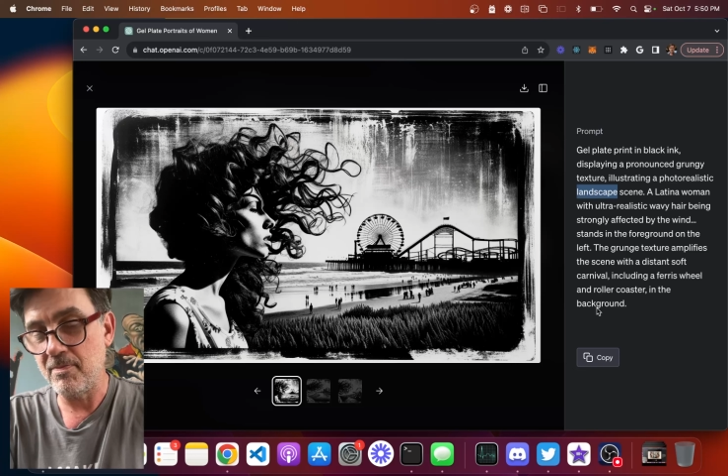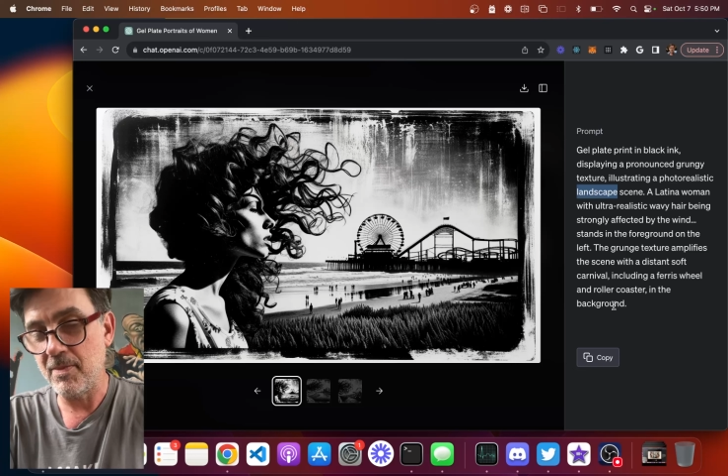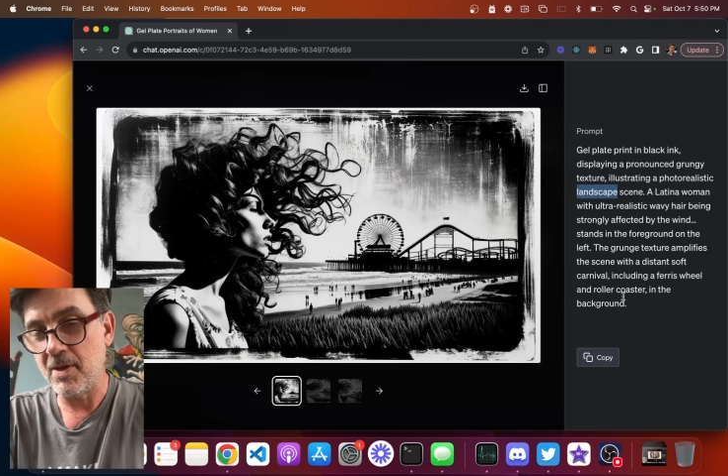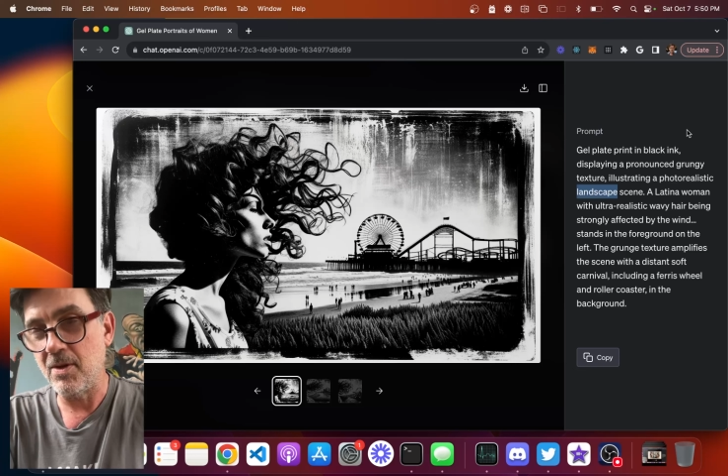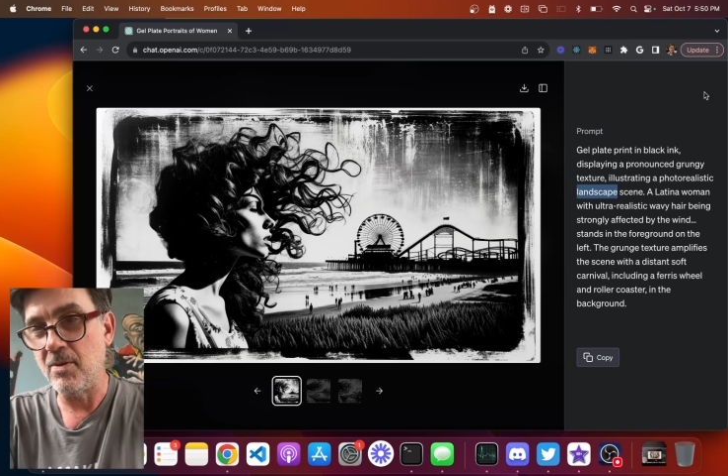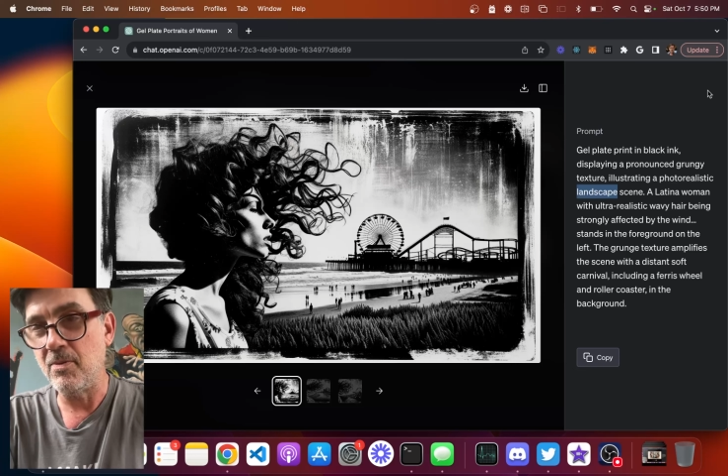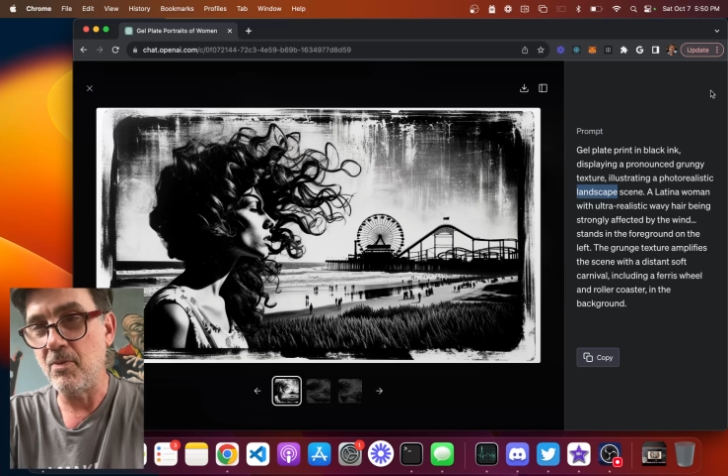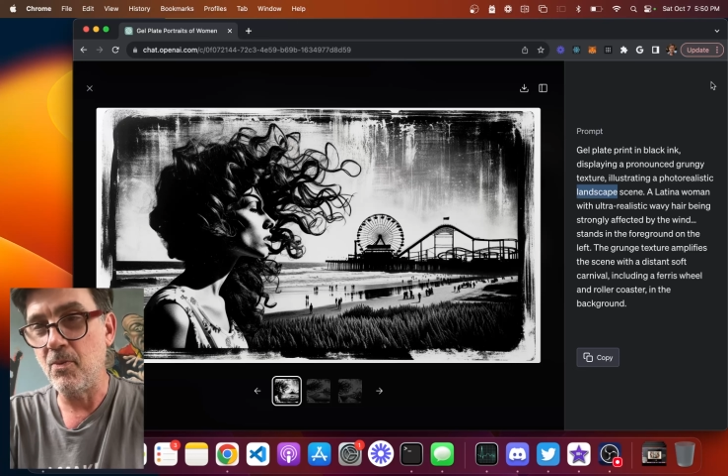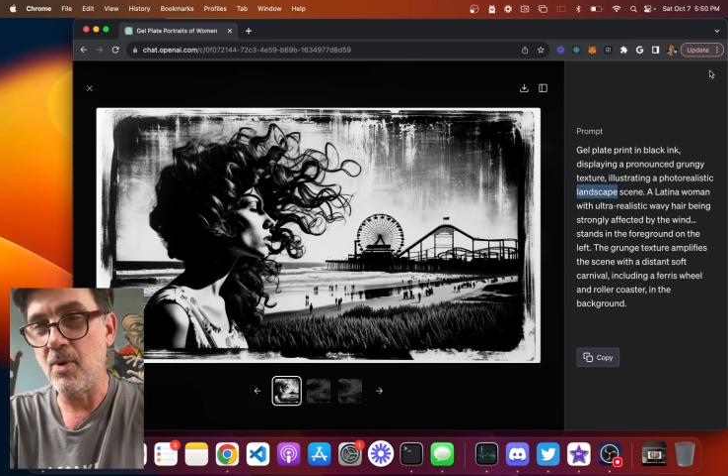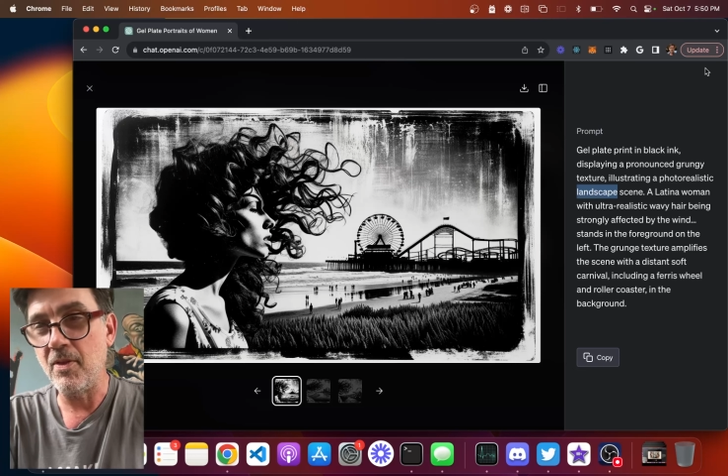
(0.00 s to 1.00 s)
you know,
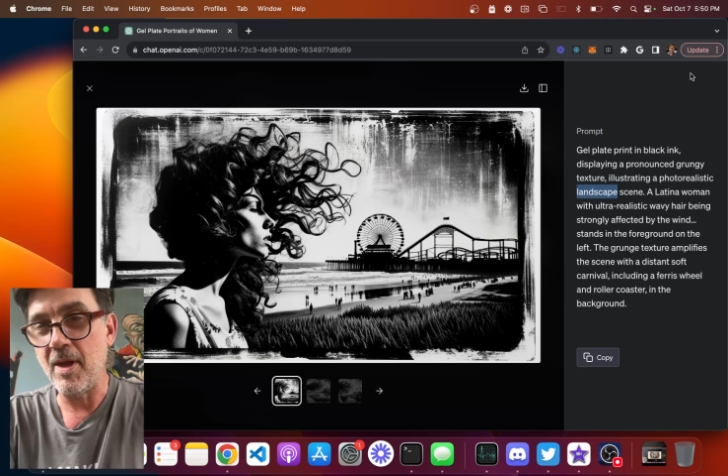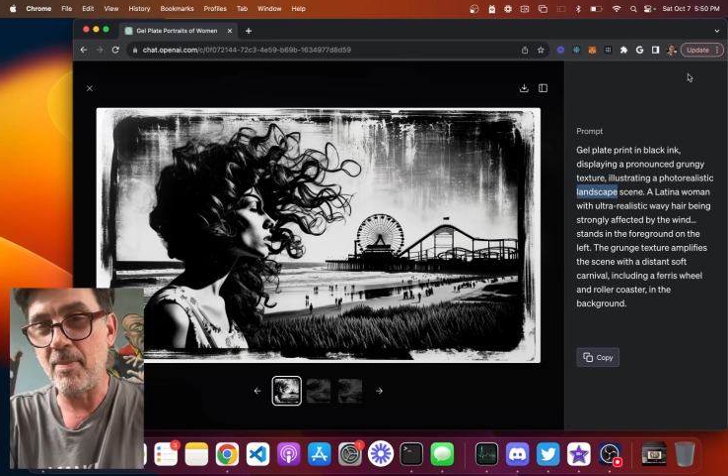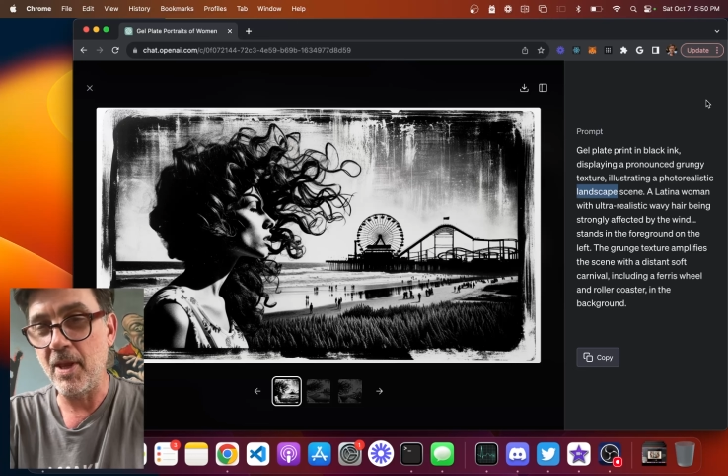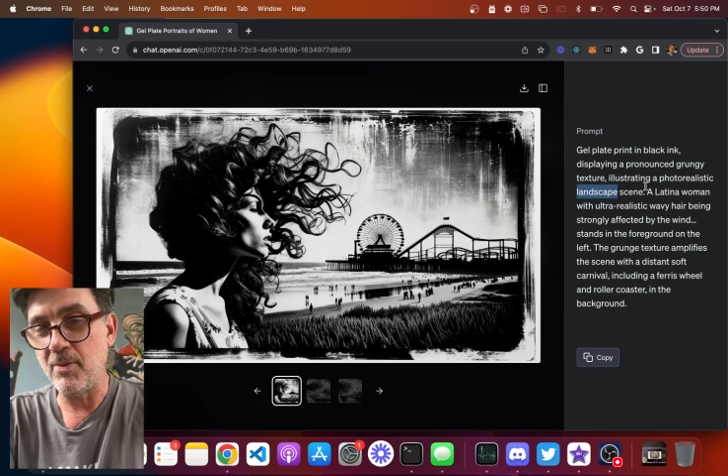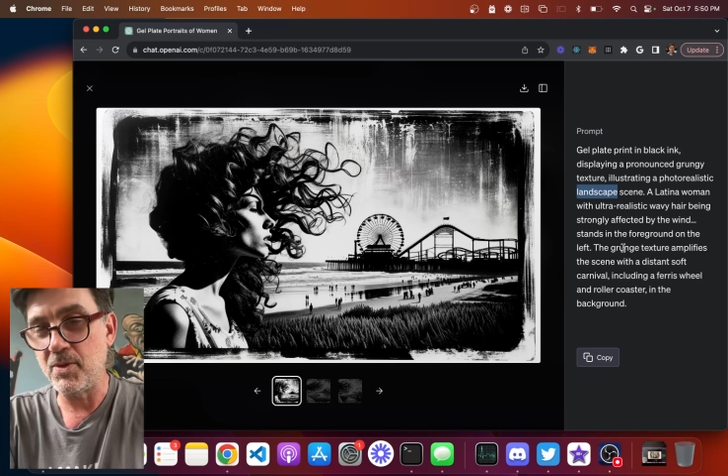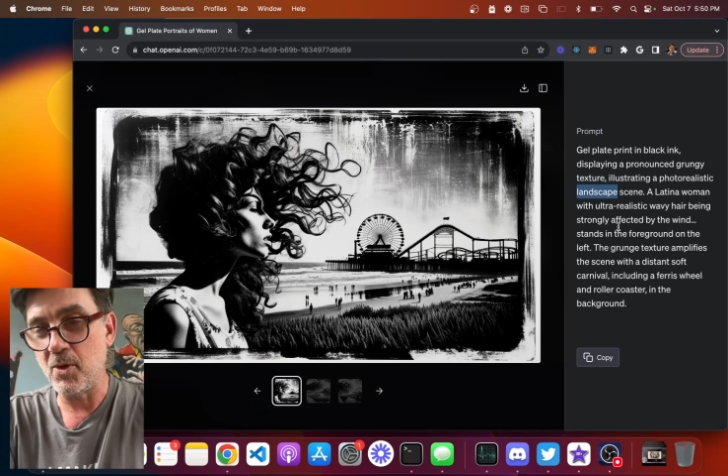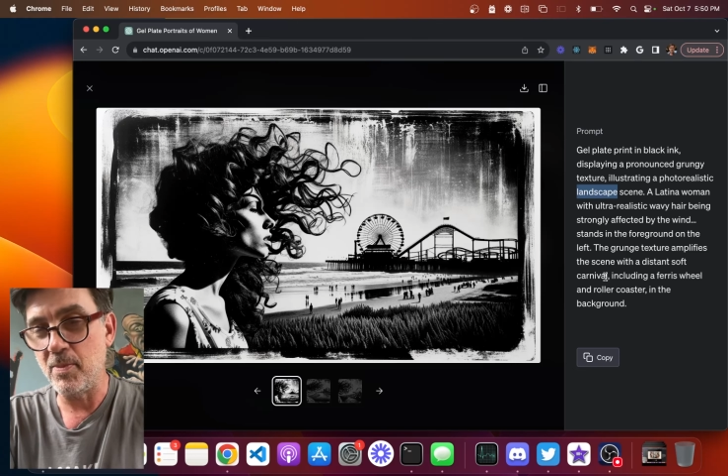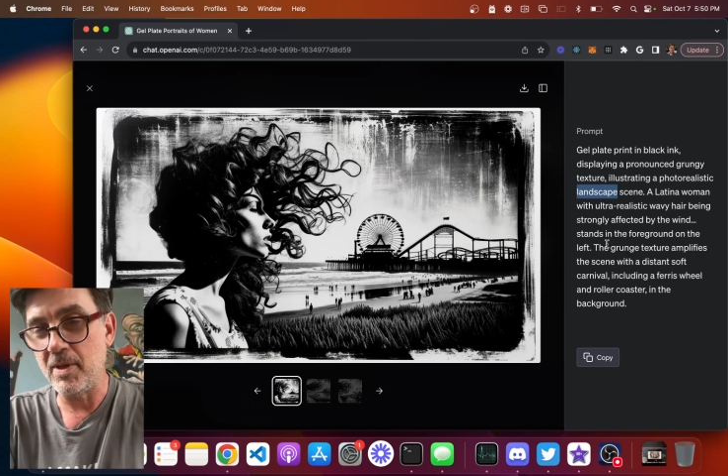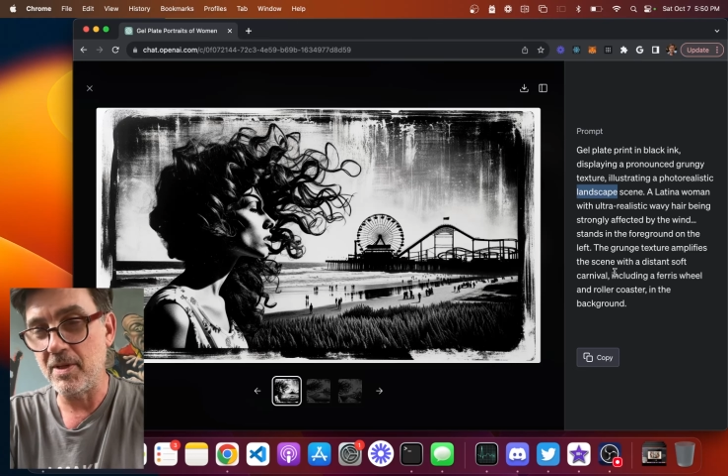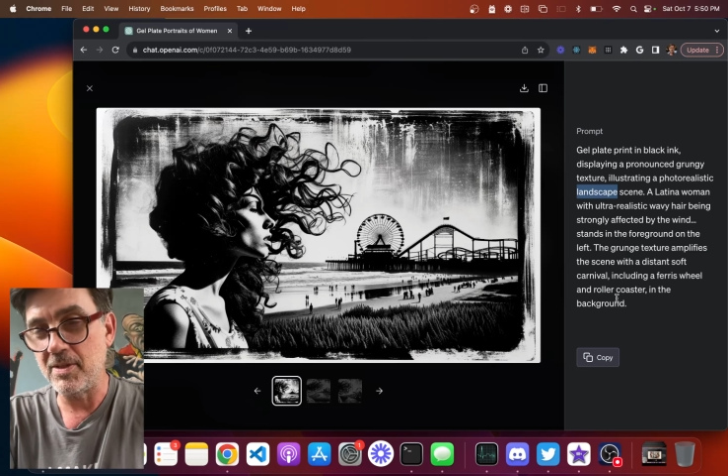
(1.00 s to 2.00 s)
while that panel was
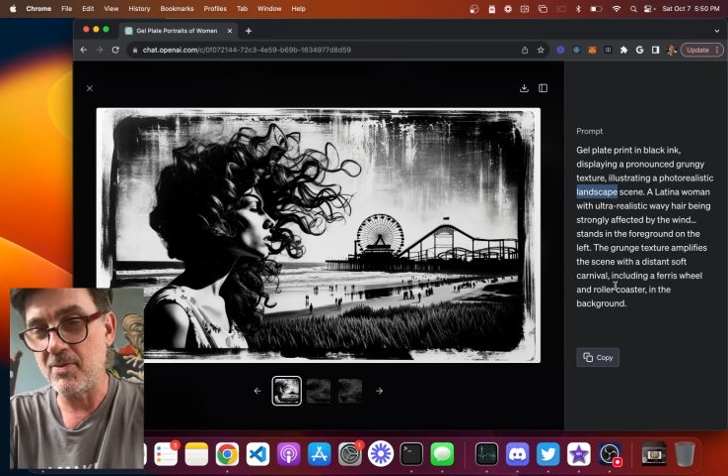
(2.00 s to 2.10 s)
open, it